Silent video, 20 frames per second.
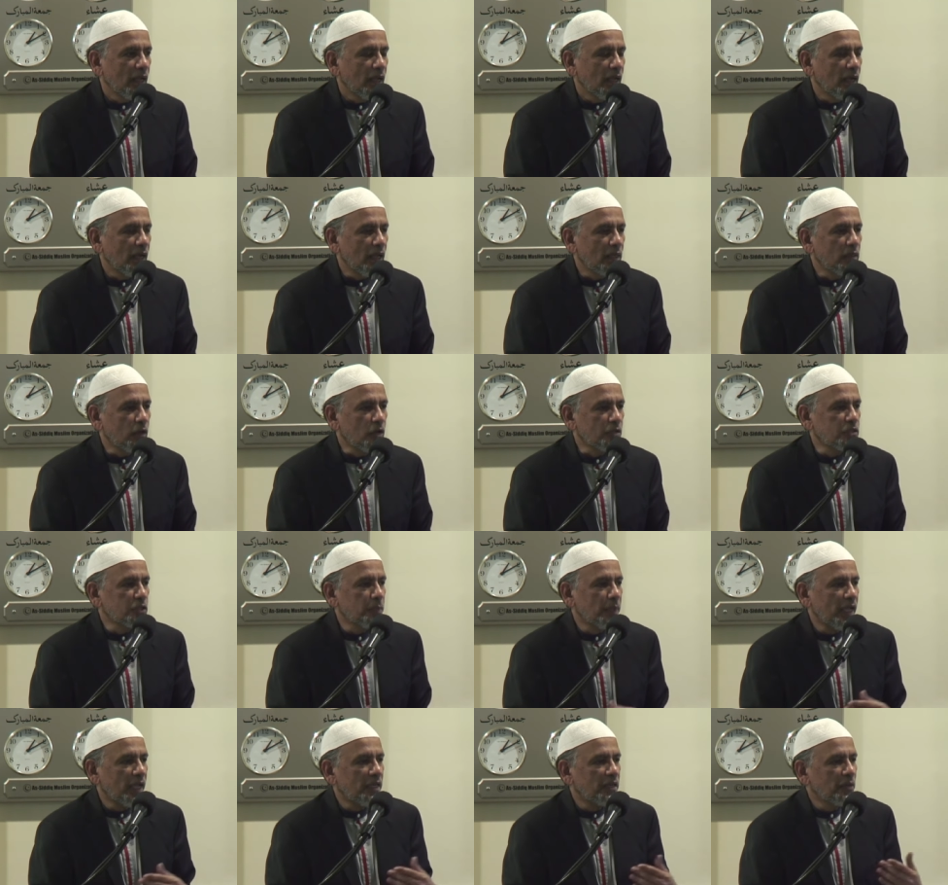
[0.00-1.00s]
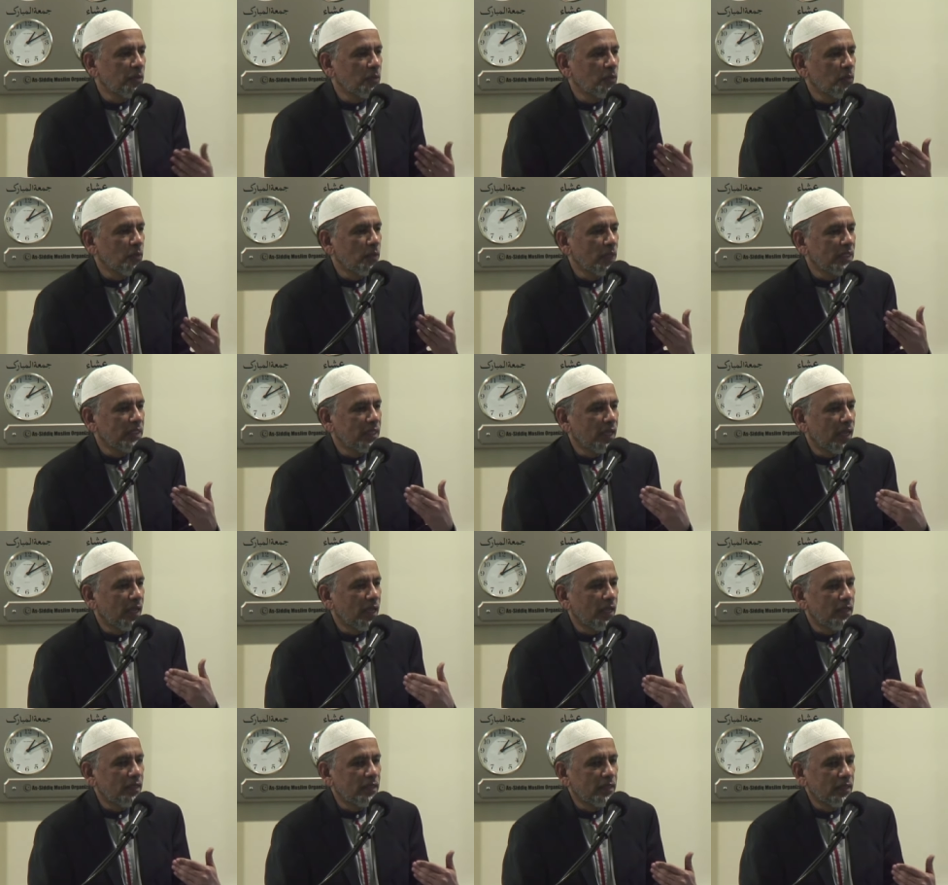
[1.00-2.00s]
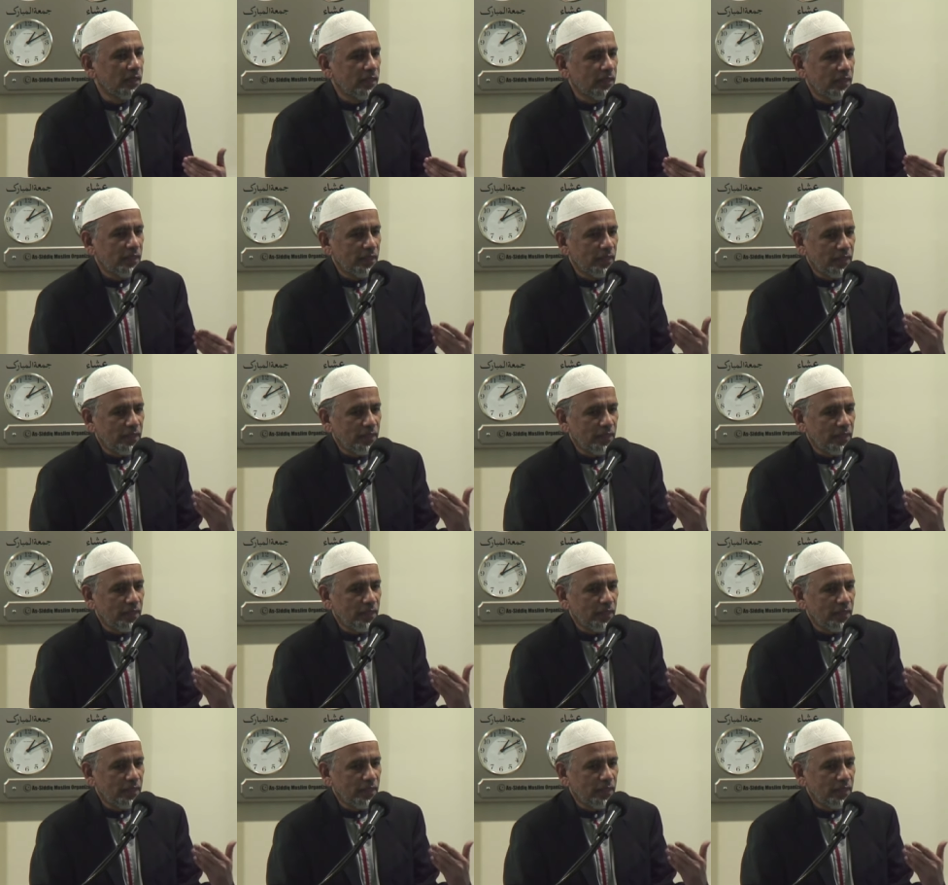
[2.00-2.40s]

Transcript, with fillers: Allah subhanahu wa ta'ala